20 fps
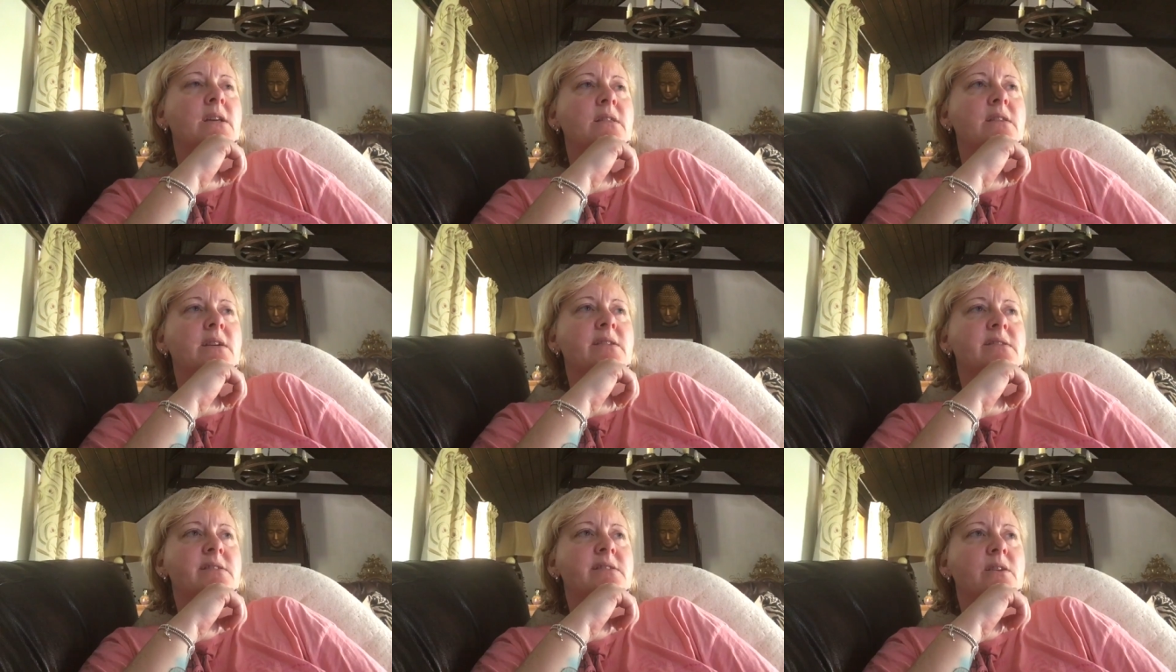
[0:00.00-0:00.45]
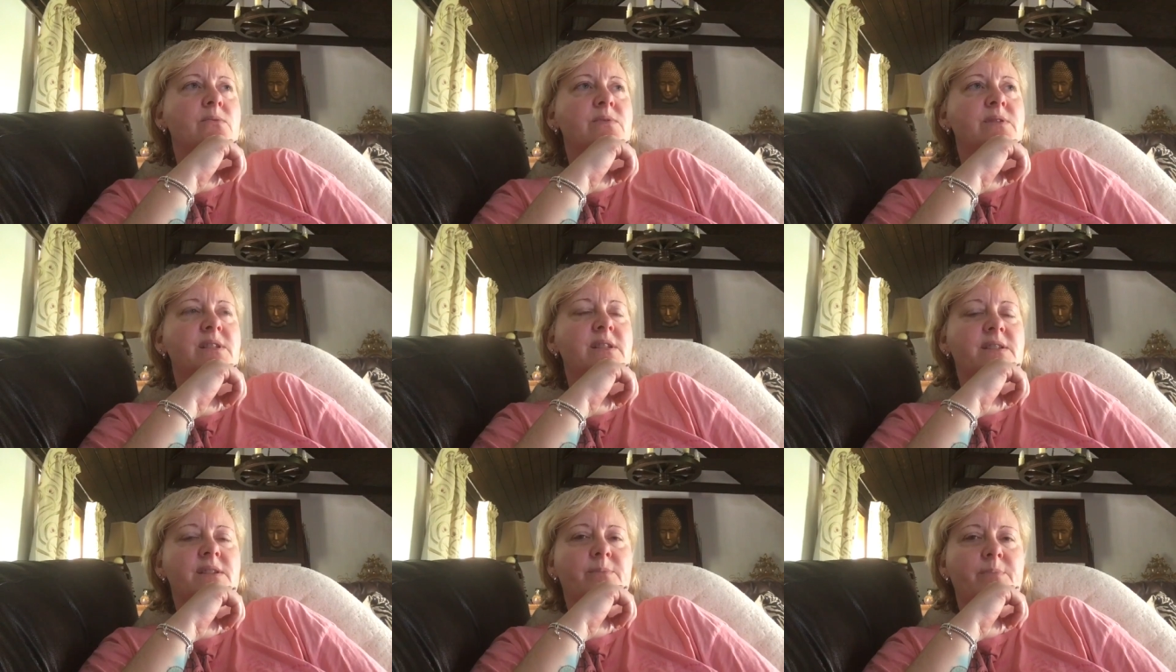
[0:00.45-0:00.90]
Their souls
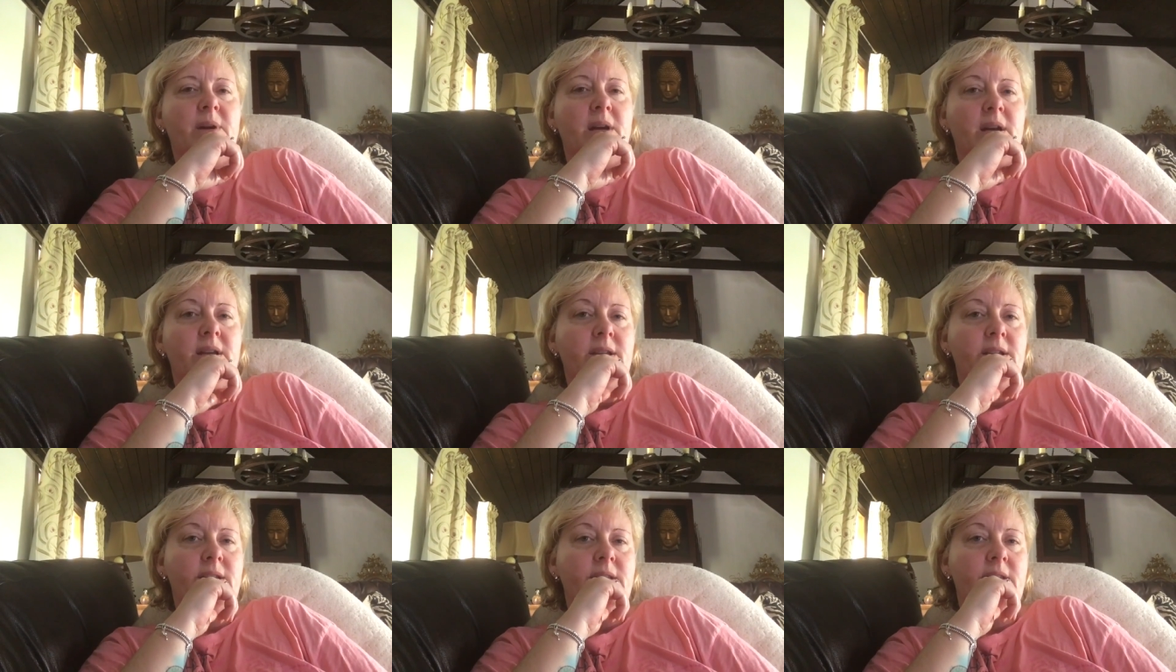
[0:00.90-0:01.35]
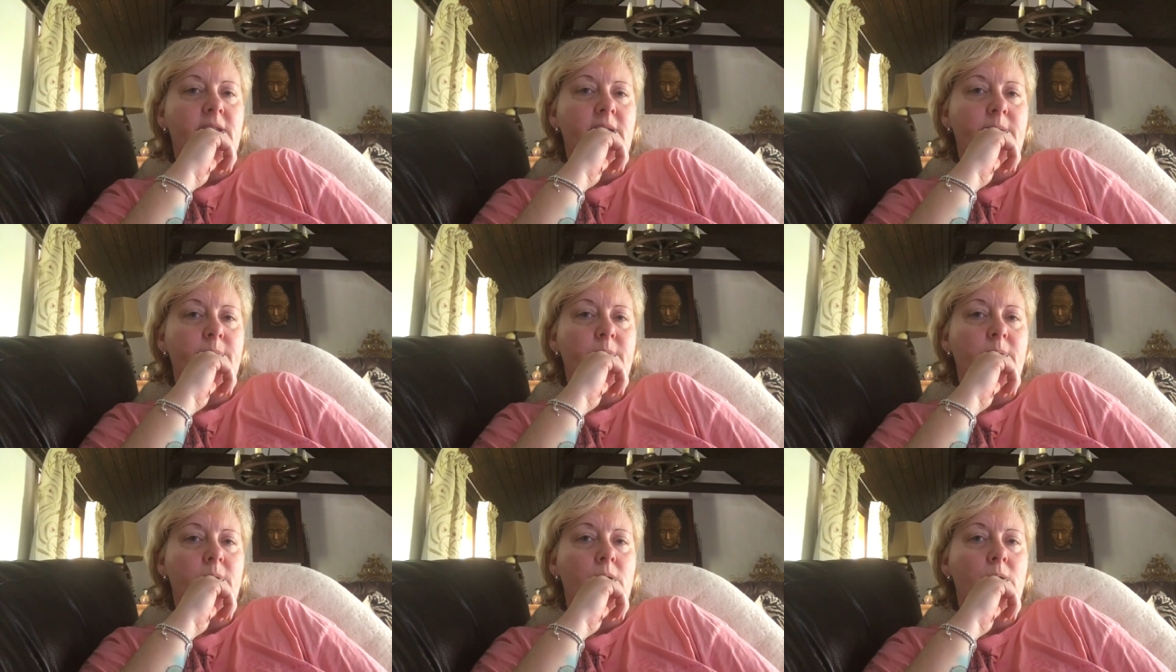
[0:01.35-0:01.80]
dissipate in
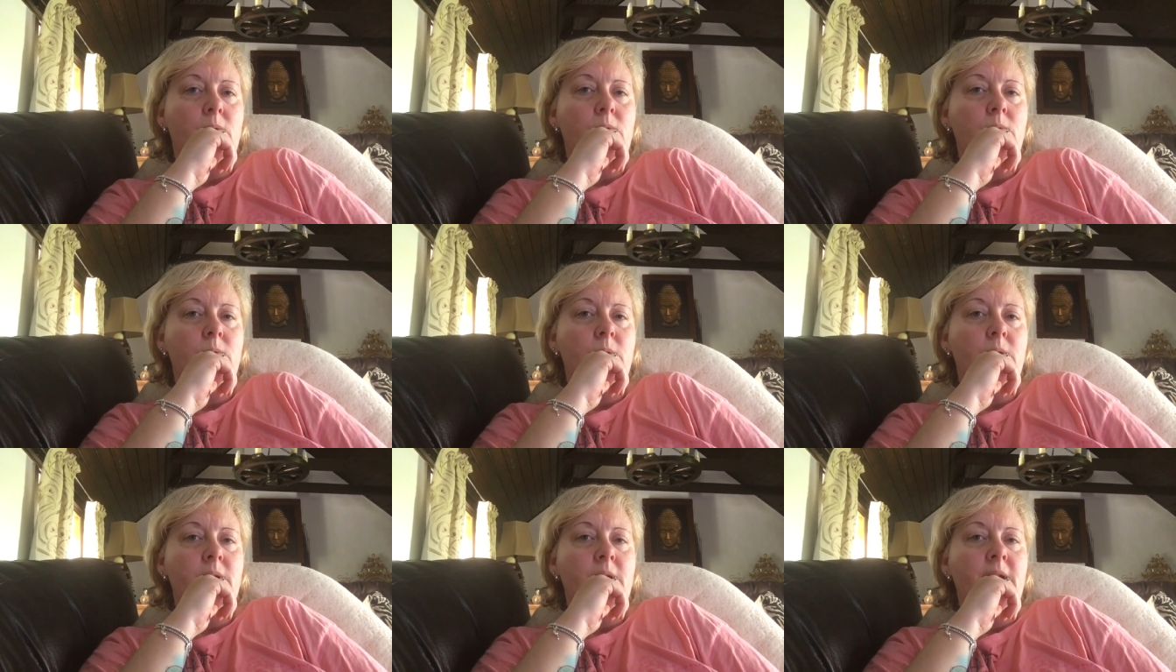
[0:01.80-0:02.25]
that pool.